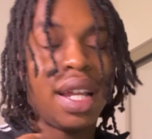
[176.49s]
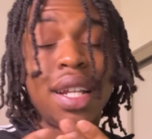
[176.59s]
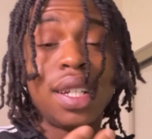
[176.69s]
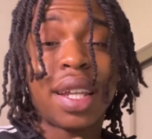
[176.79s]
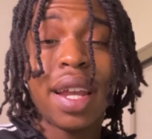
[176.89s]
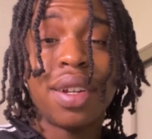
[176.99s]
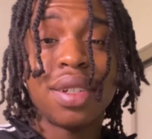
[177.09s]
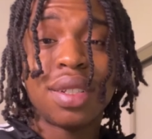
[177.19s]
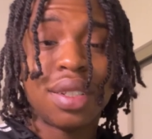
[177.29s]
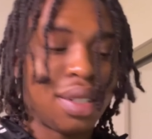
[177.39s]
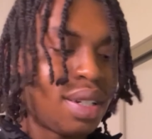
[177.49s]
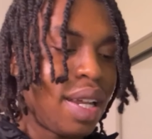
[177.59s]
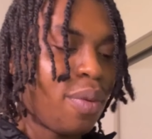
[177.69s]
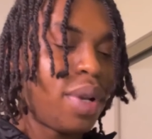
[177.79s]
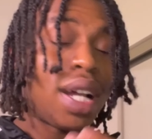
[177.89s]
indicators,
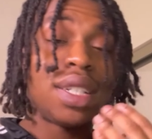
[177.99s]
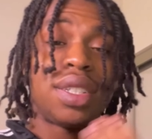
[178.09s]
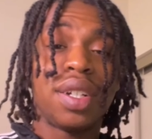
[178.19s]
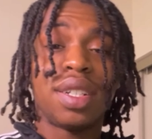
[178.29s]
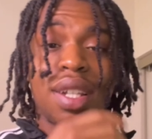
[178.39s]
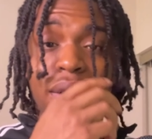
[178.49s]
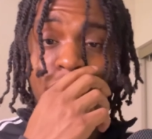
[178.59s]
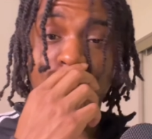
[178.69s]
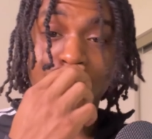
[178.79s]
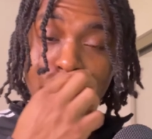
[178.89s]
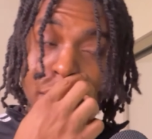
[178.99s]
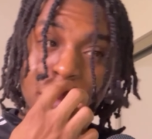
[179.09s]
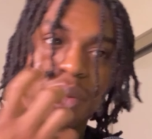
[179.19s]
and we got certain time frames we gotta use,